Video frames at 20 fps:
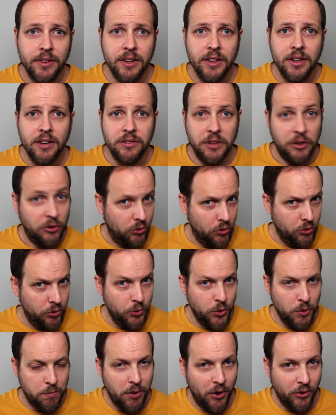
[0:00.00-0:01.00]
These
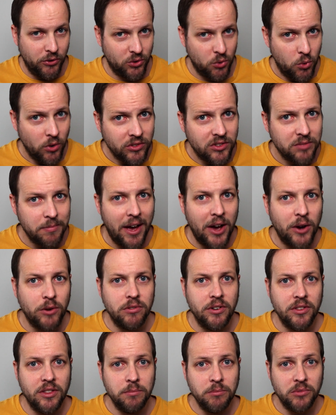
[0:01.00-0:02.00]
new post-quantum
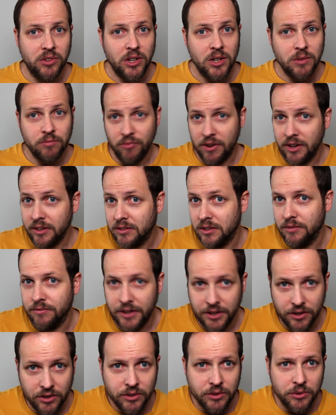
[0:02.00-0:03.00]
algorithms are
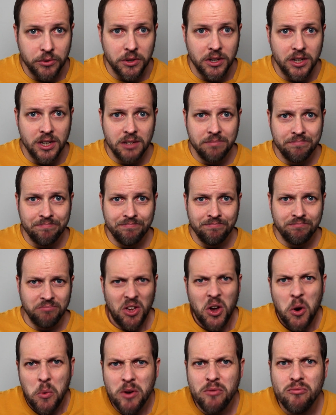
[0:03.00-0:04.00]
relatively new.
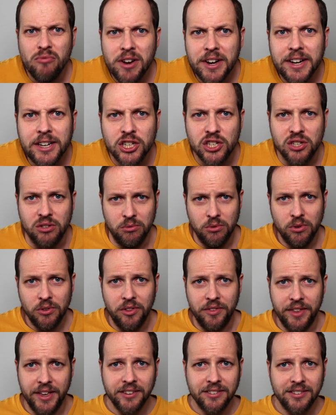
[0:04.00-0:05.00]
Are we really sure
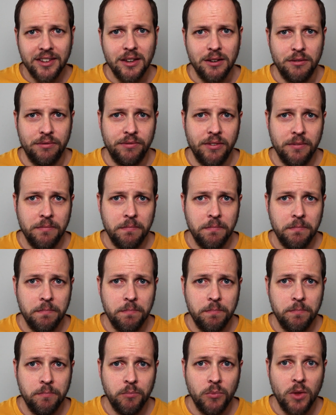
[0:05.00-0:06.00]
that they're safe?
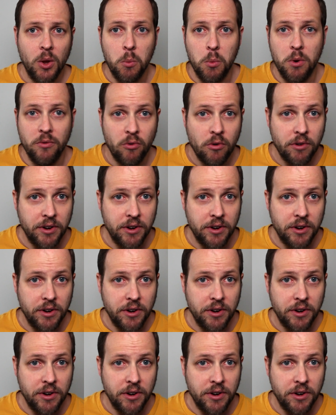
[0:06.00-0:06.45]
We've already